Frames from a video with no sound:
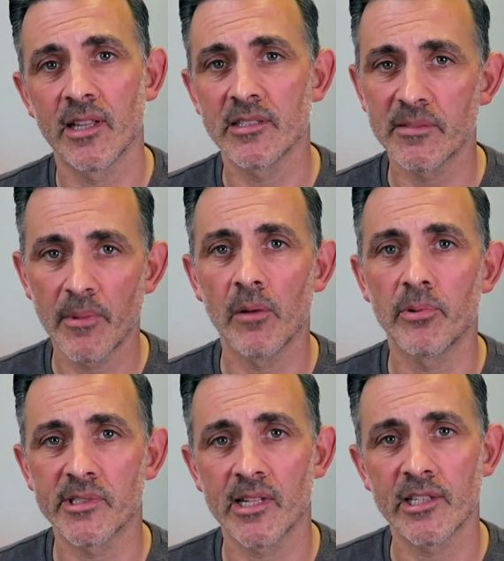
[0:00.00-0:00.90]
There's this
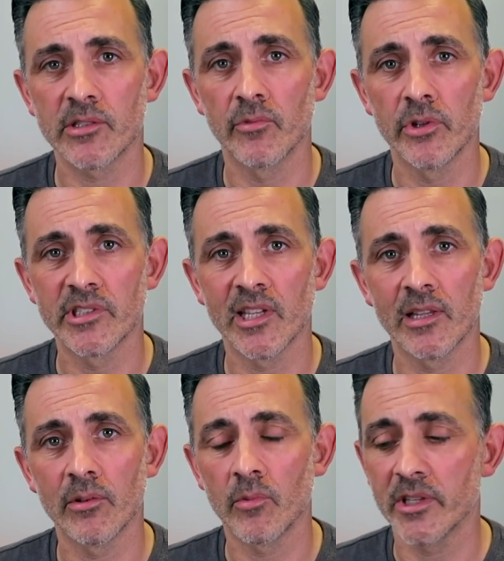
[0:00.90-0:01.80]
multiple selection
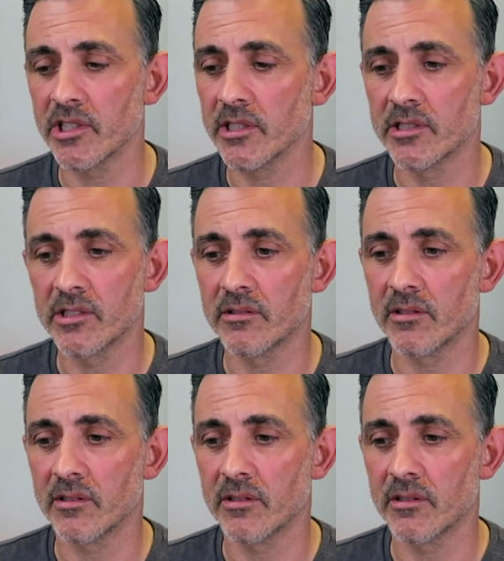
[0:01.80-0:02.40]
routine, which is,